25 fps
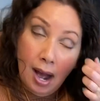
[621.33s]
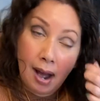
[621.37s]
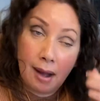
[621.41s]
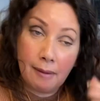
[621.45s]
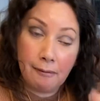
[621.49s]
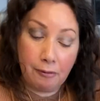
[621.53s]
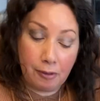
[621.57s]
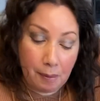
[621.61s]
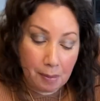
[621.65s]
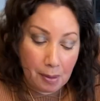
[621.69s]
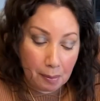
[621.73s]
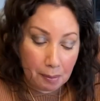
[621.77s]

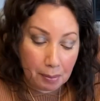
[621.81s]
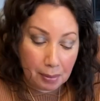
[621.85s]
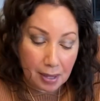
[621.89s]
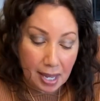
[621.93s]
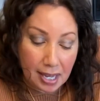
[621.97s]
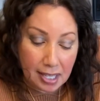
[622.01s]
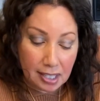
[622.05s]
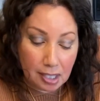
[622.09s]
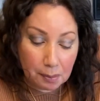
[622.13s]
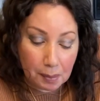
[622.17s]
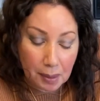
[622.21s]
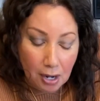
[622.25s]
from the
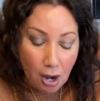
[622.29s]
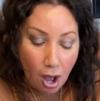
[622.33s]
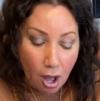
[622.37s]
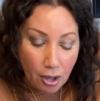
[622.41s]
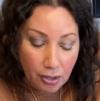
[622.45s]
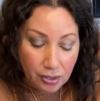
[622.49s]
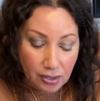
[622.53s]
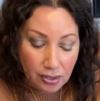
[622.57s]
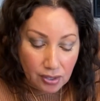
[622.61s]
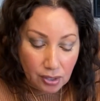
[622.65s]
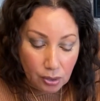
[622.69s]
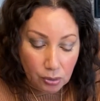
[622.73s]
blades, but
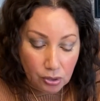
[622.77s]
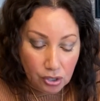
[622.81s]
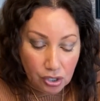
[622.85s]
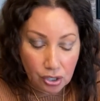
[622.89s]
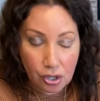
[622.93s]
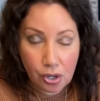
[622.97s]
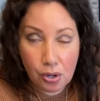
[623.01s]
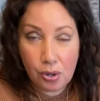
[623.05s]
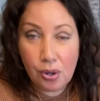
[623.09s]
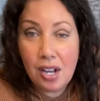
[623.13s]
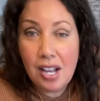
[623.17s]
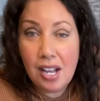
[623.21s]
also
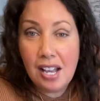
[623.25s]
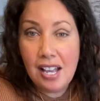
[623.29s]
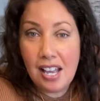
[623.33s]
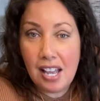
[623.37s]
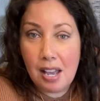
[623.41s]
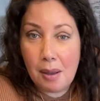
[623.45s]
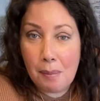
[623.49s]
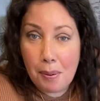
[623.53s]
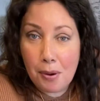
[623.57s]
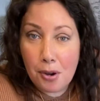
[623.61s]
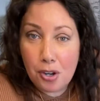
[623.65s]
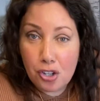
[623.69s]
to,
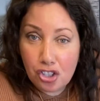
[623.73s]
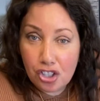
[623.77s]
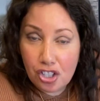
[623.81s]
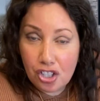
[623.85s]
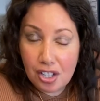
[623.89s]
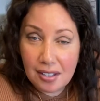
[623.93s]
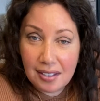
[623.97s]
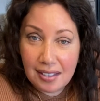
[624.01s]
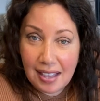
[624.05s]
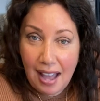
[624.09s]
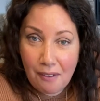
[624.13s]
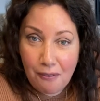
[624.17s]
it
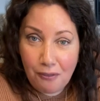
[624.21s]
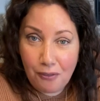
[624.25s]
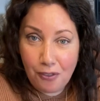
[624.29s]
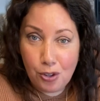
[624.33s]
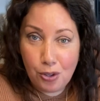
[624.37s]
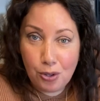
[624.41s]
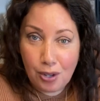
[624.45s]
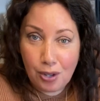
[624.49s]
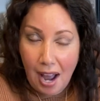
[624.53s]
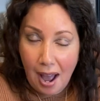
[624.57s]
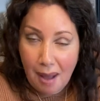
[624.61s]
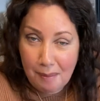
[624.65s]
pushes that
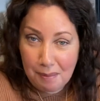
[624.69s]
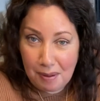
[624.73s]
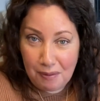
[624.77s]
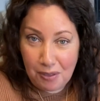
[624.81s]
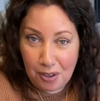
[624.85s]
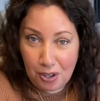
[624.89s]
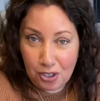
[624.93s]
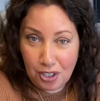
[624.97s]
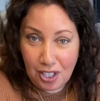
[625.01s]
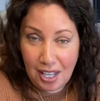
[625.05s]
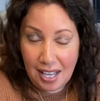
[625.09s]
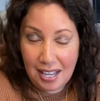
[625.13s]
food up if
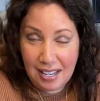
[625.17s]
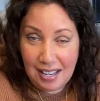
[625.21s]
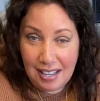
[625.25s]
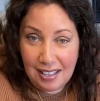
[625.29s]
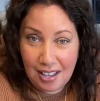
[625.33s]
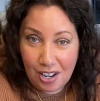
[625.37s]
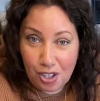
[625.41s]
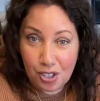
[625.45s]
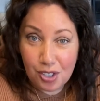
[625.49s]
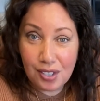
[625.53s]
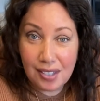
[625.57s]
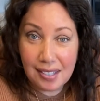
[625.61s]
there's any
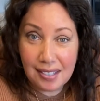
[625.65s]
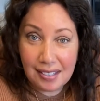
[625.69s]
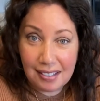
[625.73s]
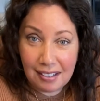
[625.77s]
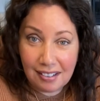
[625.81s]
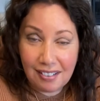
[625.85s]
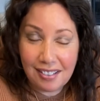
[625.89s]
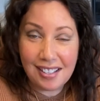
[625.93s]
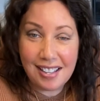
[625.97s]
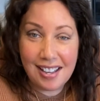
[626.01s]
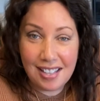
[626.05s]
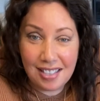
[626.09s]
that are
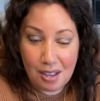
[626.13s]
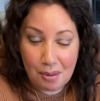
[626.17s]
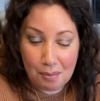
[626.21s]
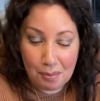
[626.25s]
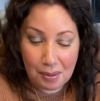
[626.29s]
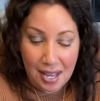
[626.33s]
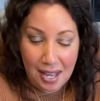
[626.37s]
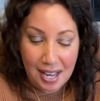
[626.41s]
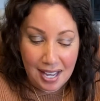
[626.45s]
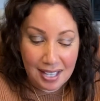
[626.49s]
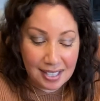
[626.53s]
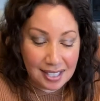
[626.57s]
still in the
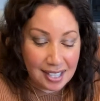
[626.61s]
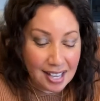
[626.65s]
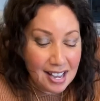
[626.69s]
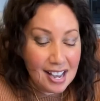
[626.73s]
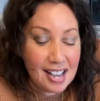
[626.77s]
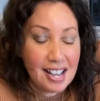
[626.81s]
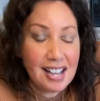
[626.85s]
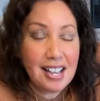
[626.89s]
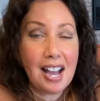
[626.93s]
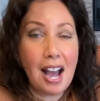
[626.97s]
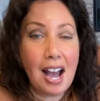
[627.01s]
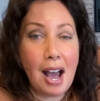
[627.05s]
blades.
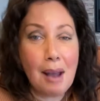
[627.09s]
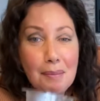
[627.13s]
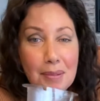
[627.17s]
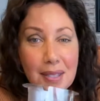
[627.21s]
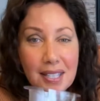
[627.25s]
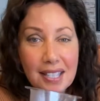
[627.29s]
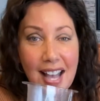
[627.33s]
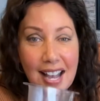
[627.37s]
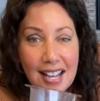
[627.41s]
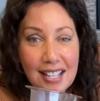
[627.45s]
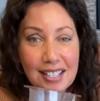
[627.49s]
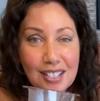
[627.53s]
Cup
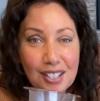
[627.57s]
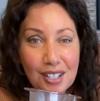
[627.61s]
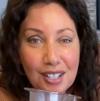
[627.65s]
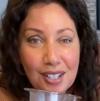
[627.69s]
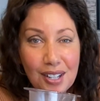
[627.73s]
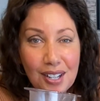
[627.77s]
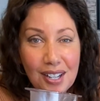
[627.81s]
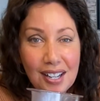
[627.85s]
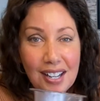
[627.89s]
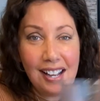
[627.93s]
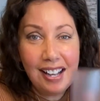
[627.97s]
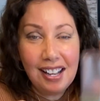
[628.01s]

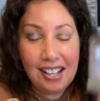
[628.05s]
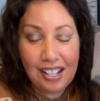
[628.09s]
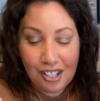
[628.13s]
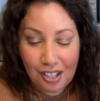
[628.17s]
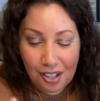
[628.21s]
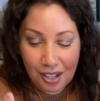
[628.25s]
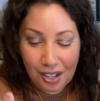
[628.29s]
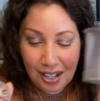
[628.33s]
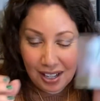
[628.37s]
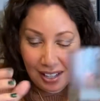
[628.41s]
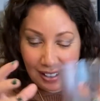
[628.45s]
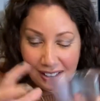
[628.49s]
slicer,
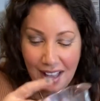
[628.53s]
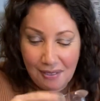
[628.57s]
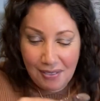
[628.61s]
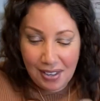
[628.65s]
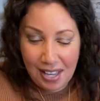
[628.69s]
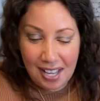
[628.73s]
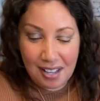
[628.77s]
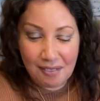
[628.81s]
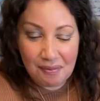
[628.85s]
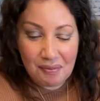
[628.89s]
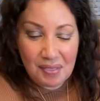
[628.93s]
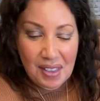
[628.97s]
you're gonna love
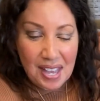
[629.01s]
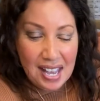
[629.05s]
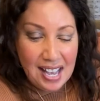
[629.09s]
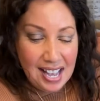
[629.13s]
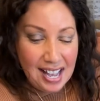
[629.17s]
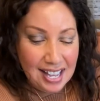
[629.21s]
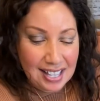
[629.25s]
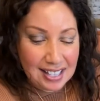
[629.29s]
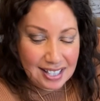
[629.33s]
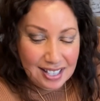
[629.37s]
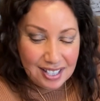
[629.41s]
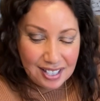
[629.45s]
it.
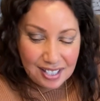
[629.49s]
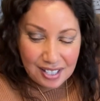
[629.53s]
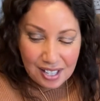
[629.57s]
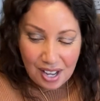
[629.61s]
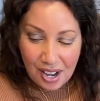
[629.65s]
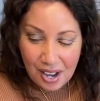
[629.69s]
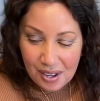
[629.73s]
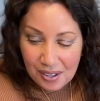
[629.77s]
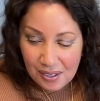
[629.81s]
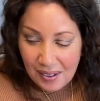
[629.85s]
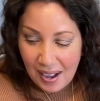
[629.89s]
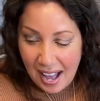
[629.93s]
And
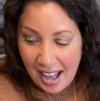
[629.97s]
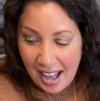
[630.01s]
so